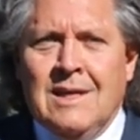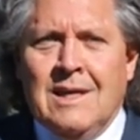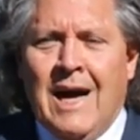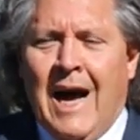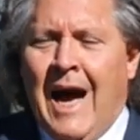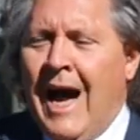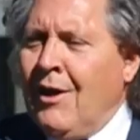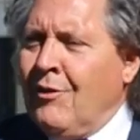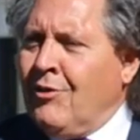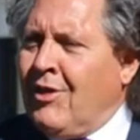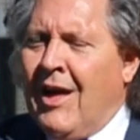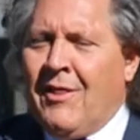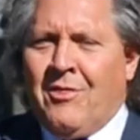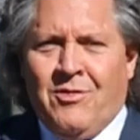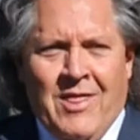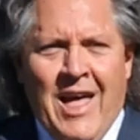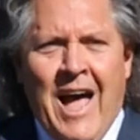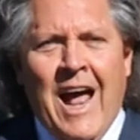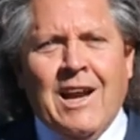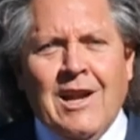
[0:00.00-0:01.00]
I thought
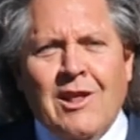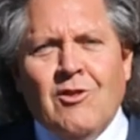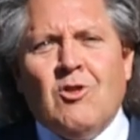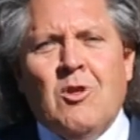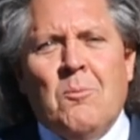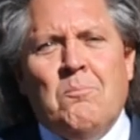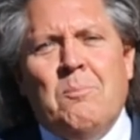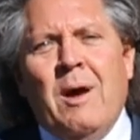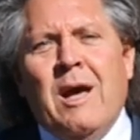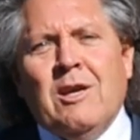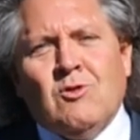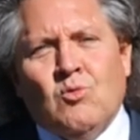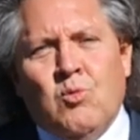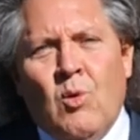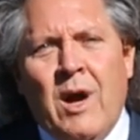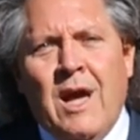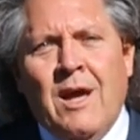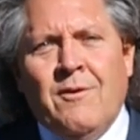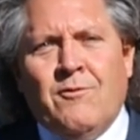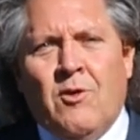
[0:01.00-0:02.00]
that is the best
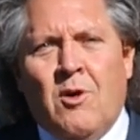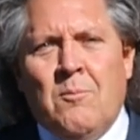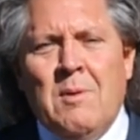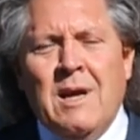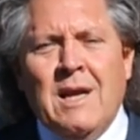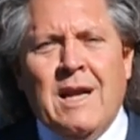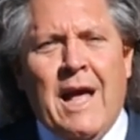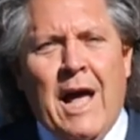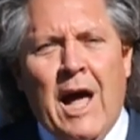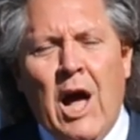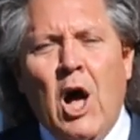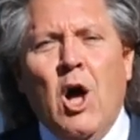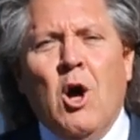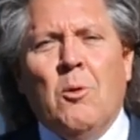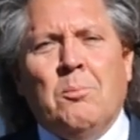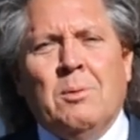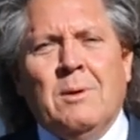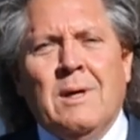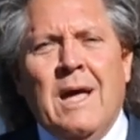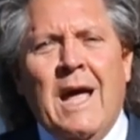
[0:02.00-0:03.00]
way for me to
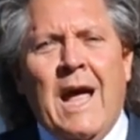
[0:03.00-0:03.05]
help